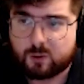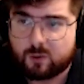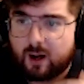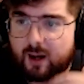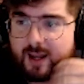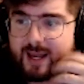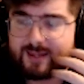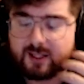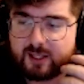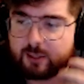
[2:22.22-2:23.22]
uh,
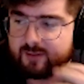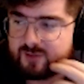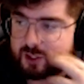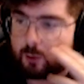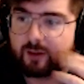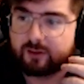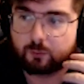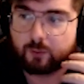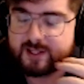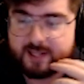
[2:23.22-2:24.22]
Athan, can you give us a quick
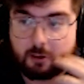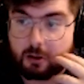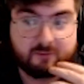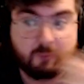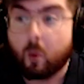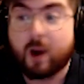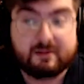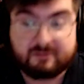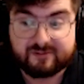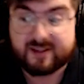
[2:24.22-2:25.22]
little rundown of
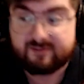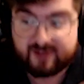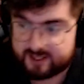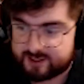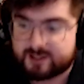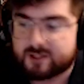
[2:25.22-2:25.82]
what Vive is?